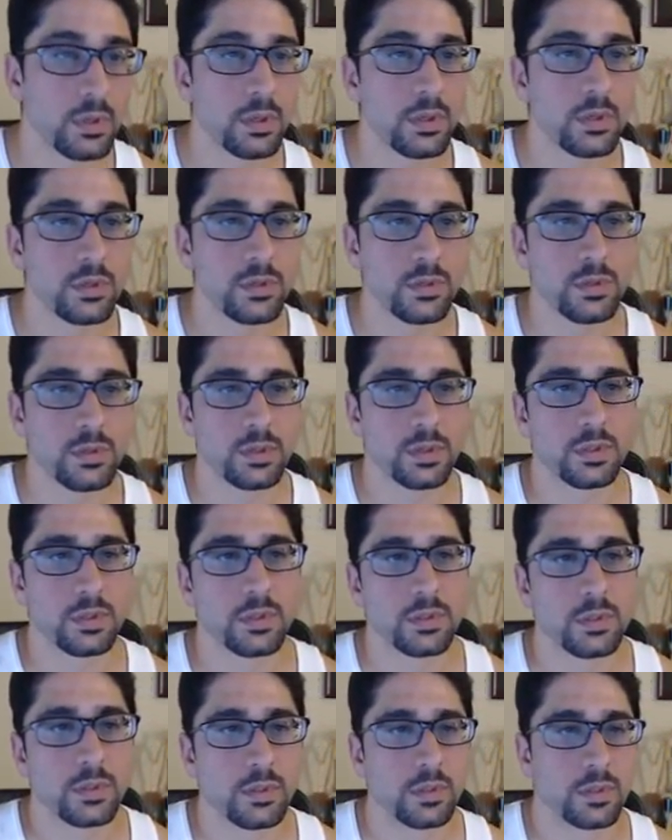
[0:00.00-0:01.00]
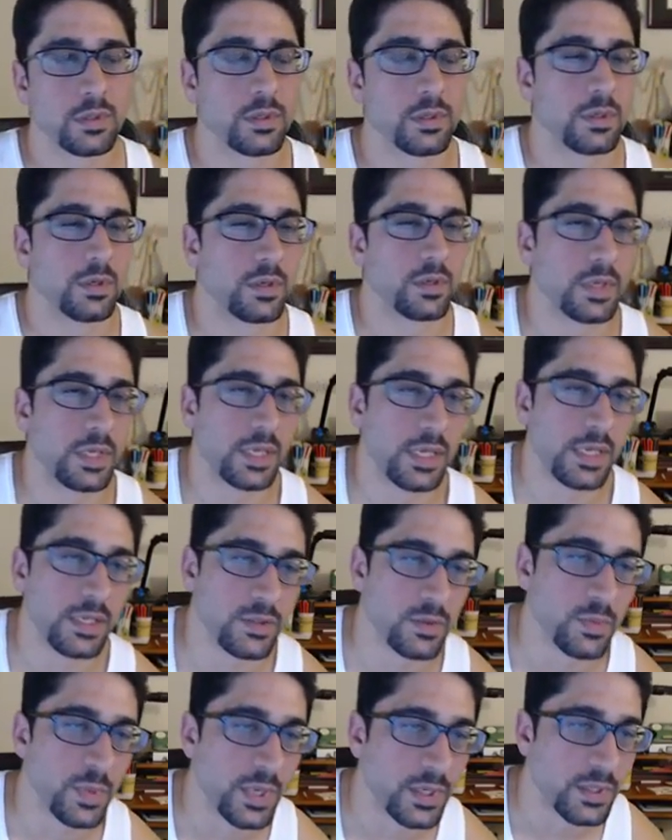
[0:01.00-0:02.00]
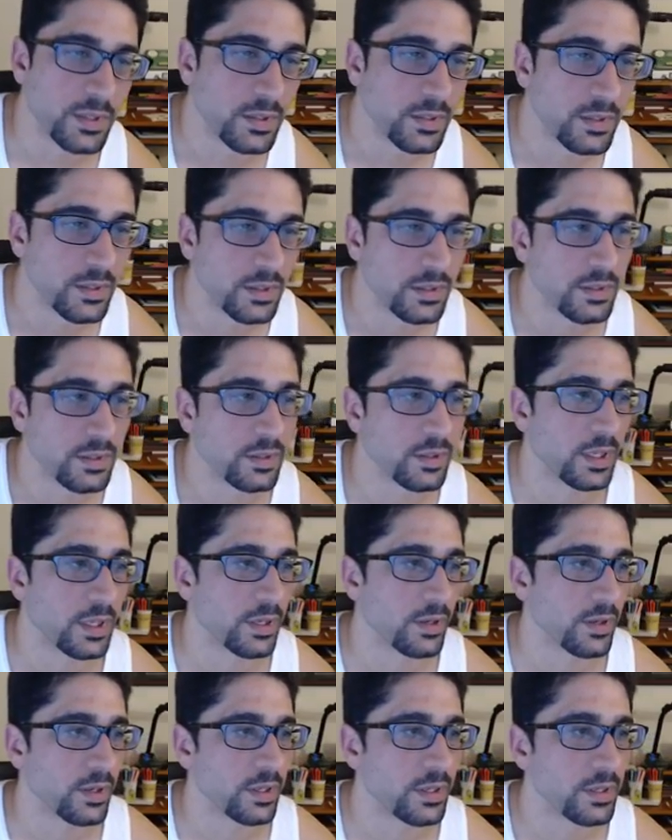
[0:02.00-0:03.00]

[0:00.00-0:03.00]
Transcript: Zubat. Oh, I hate Zubat. Okay, go ahead.